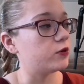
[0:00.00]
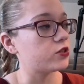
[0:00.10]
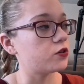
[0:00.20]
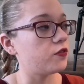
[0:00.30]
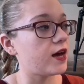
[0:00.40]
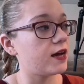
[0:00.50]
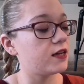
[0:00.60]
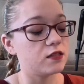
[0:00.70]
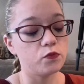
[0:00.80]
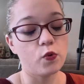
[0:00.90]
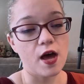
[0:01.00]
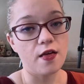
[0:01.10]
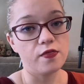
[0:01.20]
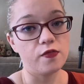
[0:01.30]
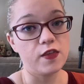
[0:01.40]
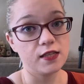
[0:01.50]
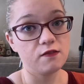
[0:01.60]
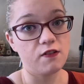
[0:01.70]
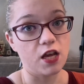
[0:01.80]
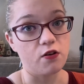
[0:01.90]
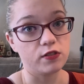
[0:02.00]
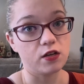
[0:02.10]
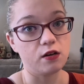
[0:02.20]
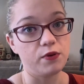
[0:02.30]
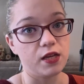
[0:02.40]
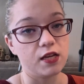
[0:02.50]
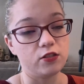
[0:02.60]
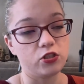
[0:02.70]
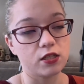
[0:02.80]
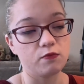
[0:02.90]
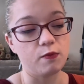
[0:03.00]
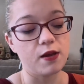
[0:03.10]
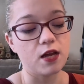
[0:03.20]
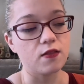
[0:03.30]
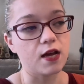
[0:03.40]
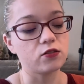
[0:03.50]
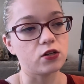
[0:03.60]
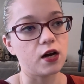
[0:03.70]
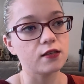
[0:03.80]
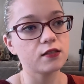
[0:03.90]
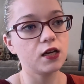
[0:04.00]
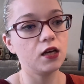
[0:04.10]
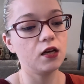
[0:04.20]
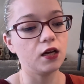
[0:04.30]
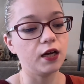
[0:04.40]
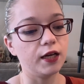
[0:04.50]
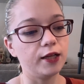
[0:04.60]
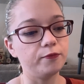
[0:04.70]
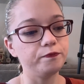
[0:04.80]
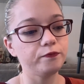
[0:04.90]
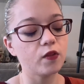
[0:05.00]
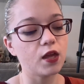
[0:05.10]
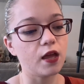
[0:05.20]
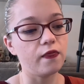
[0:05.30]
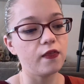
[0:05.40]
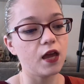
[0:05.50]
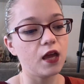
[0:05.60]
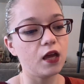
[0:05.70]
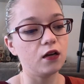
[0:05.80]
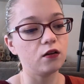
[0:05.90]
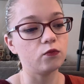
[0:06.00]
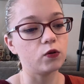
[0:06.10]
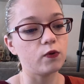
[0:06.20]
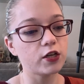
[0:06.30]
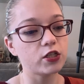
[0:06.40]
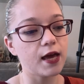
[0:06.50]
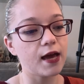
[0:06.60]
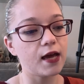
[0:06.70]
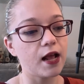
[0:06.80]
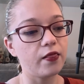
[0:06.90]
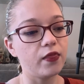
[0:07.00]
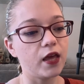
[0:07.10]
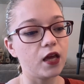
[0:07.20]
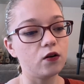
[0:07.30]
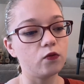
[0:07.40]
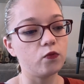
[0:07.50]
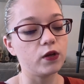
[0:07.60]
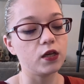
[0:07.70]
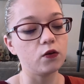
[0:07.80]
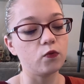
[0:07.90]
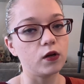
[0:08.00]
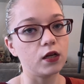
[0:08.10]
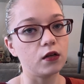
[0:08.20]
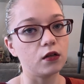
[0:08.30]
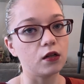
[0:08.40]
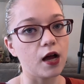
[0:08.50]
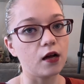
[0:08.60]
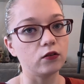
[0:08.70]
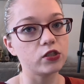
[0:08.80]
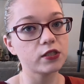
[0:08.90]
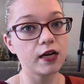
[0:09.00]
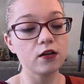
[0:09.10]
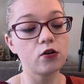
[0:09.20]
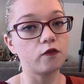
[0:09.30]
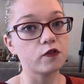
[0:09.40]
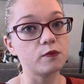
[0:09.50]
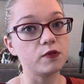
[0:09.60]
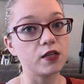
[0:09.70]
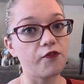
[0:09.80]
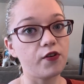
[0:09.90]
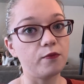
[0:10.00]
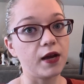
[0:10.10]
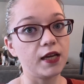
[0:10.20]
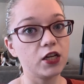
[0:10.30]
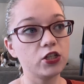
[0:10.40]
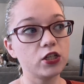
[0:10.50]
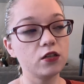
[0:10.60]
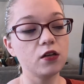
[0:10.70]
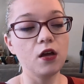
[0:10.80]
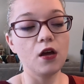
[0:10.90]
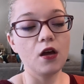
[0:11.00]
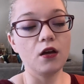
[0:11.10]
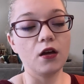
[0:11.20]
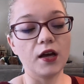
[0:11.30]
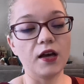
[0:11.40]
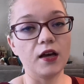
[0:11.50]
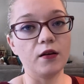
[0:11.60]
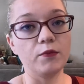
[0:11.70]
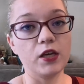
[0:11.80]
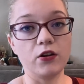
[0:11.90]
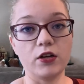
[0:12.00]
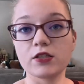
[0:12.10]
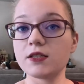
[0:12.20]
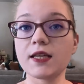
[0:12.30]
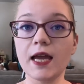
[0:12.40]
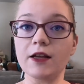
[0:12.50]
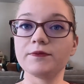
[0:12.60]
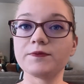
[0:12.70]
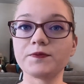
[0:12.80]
So that is what this video is going to be, is just me making that sauce. And then we'll watch that, and then I'll just kind of go over some stuff in my kitchen here in just a second.